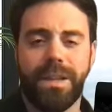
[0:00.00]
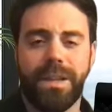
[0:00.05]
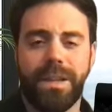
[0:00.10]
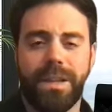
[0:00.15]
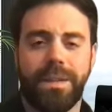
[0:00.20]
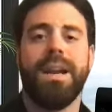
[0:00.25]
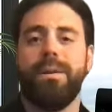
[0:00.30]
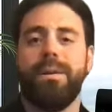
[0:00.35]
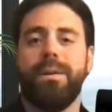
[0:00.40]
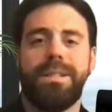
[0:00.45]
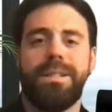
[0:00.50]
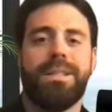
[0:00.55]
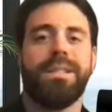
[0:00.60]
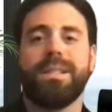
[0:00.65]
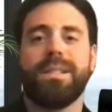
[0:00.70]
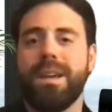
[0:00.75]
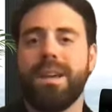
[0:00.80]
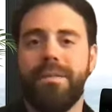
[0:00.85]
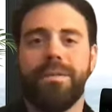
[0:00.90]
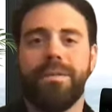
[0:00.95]
that I was
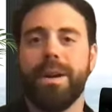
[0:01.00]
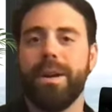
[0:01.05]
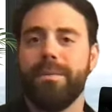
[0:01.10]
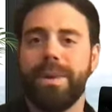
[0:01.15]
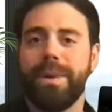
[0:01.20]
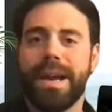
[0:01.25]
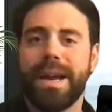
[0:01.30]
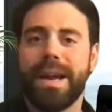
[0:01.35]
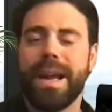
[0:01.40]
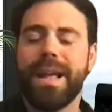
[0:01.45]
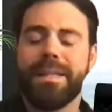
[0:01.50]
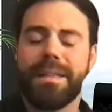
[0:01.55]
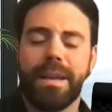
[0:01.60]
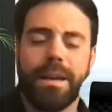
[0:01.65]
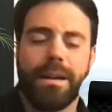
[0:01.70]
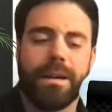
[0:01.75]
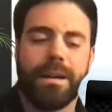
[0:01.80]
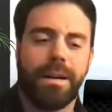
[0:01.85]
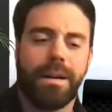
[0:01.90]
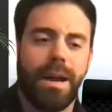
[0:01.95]
discovering when I got
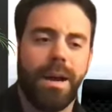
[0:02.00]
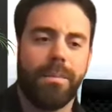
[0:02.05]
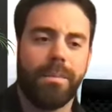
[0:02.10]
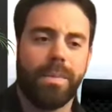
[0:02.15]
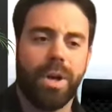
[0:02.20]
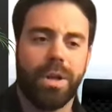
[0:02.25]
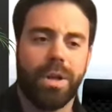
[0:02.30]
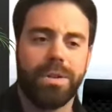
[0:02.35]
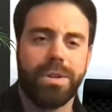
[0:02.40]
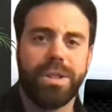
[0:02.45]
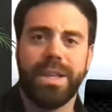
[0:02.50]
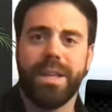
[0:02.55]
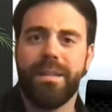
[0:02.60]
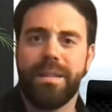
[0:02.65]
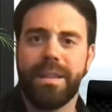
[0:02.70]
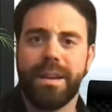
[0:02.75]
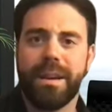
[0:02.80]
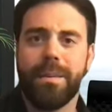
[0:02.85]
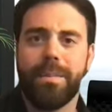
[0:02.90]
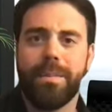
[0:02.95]
there, called gene
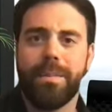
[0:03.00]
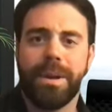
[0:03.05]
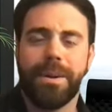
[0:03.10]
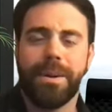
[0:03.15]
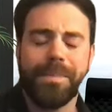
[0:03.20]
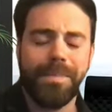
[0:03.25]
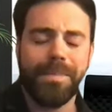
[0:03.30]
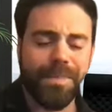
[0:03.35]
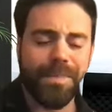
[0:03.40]
therapy.